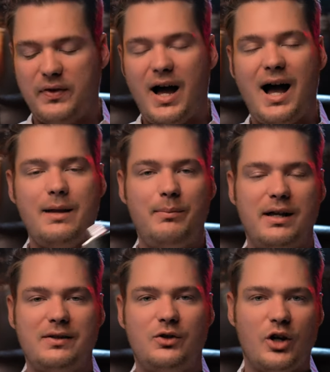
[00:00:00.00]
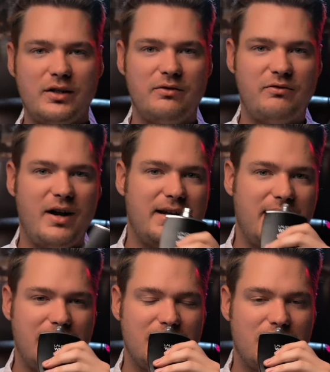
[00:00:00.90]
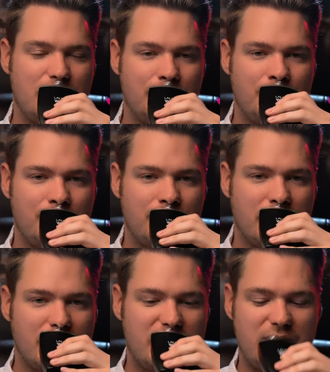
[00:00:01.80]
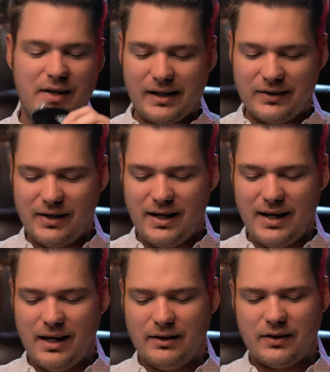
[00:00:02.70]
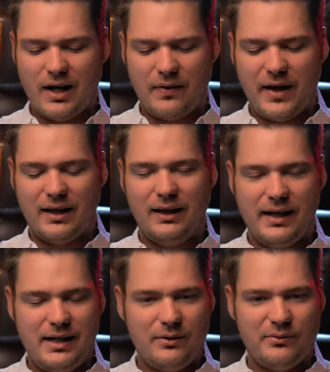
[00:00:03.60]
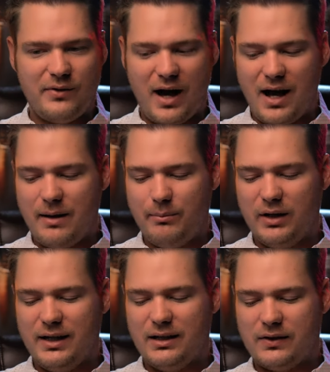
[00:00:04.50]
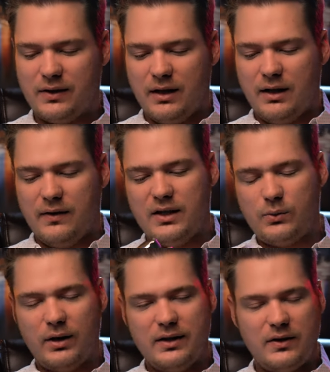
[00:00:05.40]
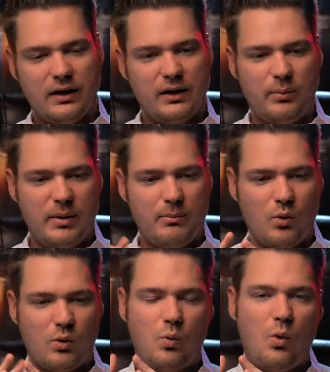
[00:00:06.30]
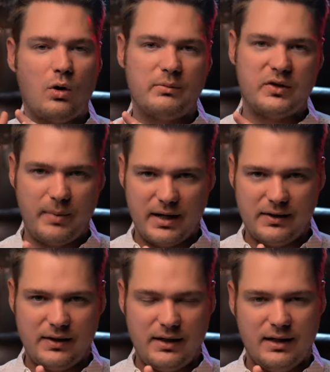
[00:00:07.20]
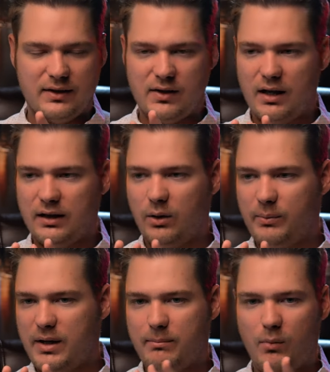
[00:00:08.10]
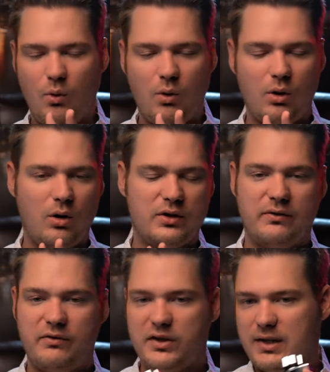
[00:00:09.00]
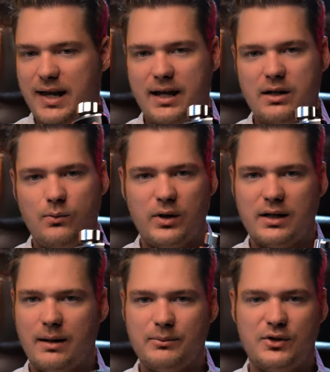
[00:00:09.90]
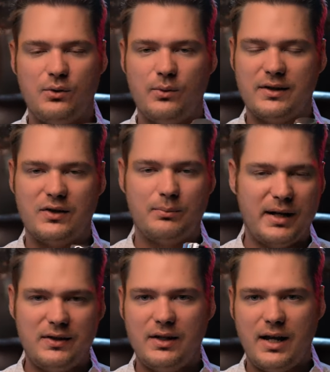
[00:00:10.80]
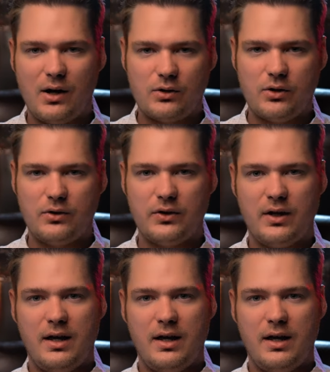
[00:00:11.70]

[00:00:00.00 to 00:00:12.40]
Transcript: hype is justified. It is sexy, it's got that Leighton vibe, but it's, this one is a little bit more warm, spicy. It's a little bit more sophisticated when it comes to its spicy characters.